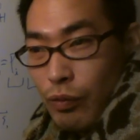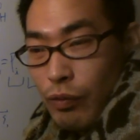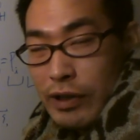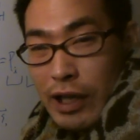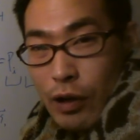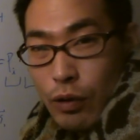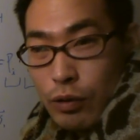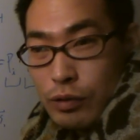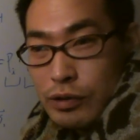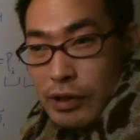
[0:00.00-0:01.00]
when they are
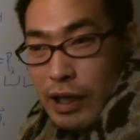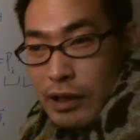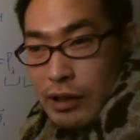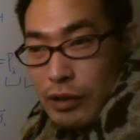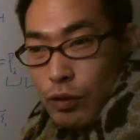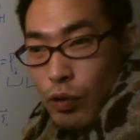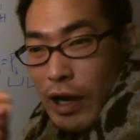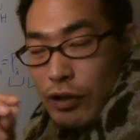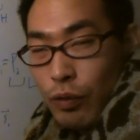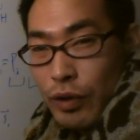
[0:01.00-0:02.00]
old, they
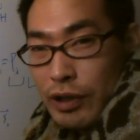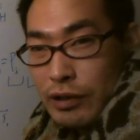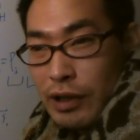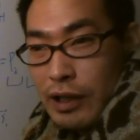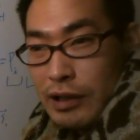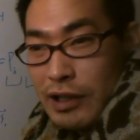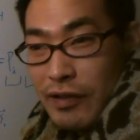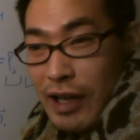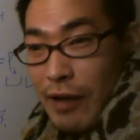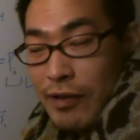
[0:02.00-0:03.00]
write a will and
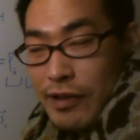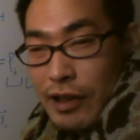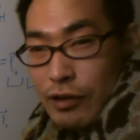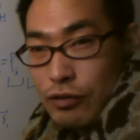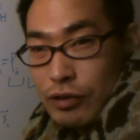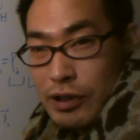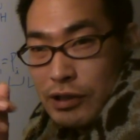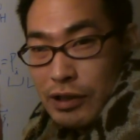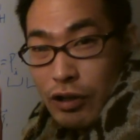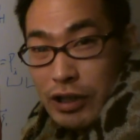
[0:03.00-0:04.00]
leaving everything to
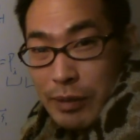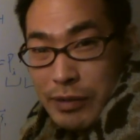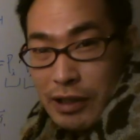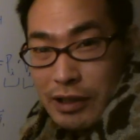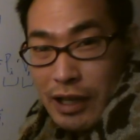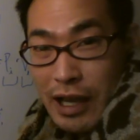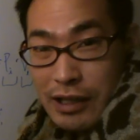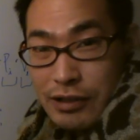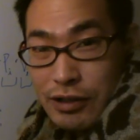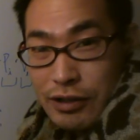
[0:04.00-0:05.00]
this adopted
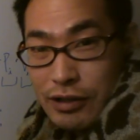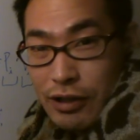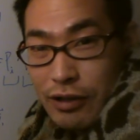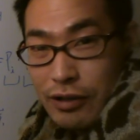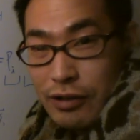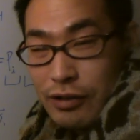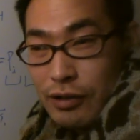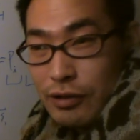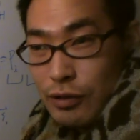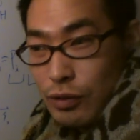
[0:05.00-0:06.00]
Asian son.
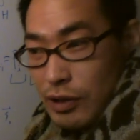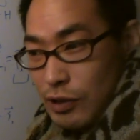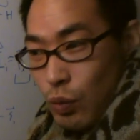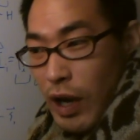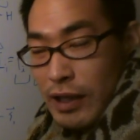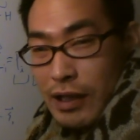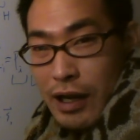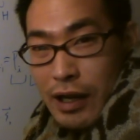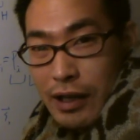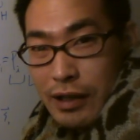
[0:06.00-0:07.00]
So this white
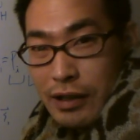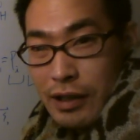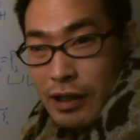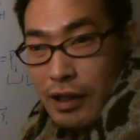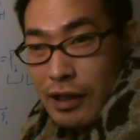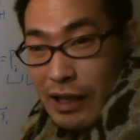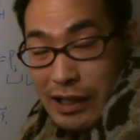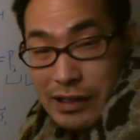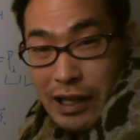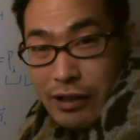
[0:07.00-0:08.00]
guy
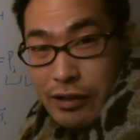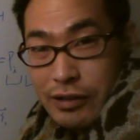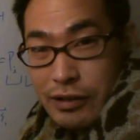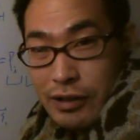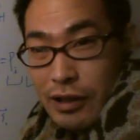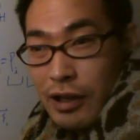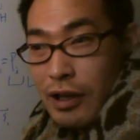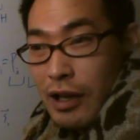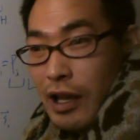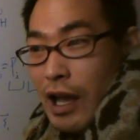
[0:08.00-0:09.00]
get jealous.
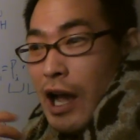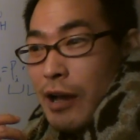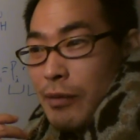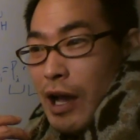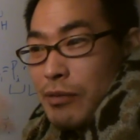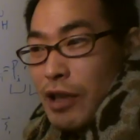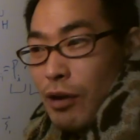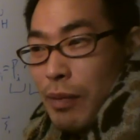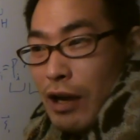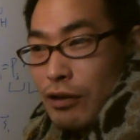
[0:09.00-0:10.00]
Hey, I'm their
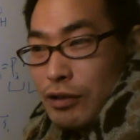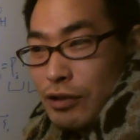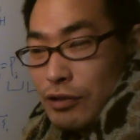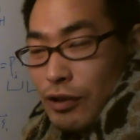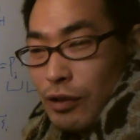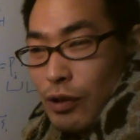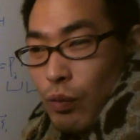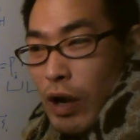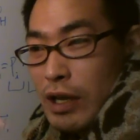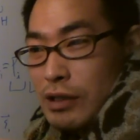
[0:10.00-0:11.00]
biological son, and
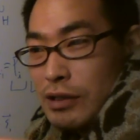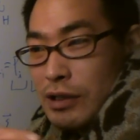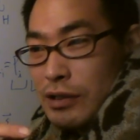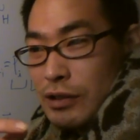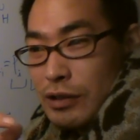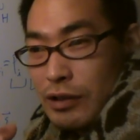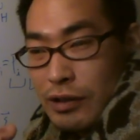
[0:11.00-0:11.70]
why is this